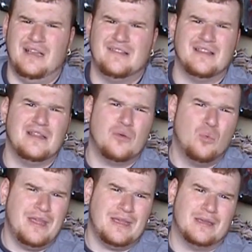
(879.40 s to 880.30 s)
It's a little
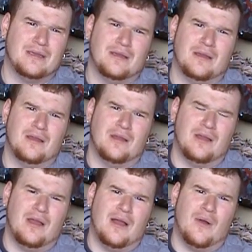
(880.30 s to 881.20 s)
weak.
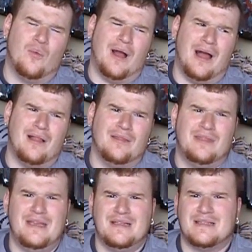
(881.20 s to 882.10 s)
While
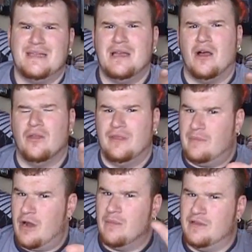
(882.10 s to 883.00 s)
DC, although
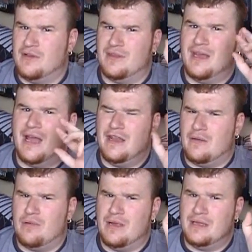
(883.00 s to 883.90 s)
they probably took the
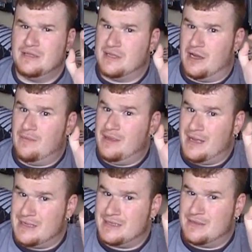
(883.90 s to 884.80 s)
idea of bringing
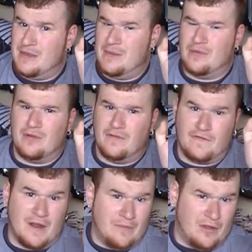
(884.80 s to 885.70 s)
zombie-esque people
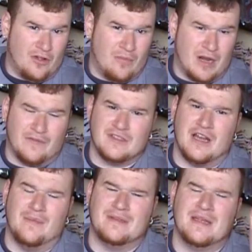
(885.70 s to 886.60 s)
from the whole Marvel
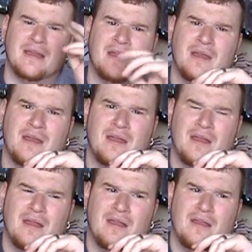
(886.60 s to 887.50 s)
Zombies thing,
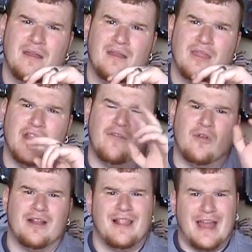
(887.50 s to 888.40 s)
thought of a
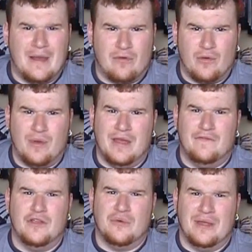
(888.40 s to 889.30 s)
more elaborate way
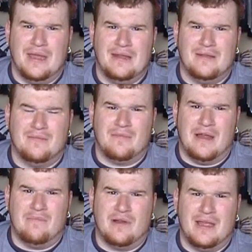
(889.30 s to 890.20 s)
of doing it
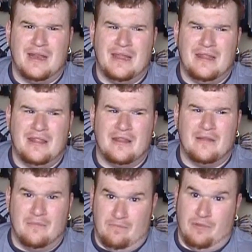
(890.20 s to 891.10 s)
by bringing in
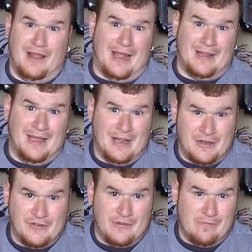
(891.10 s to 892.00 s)
Black
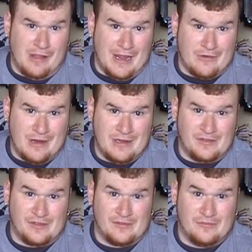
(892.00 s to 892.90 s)
Lanterns and Black
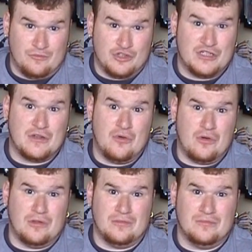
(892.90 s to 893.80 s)
Rings, which is
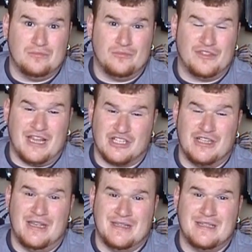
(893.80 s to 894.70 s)
cool. This
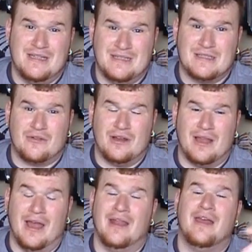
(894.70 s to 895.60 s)
actually is a neat
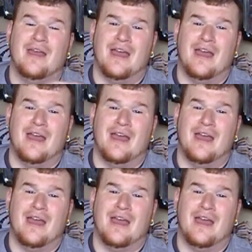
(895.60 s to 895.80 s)
storyline.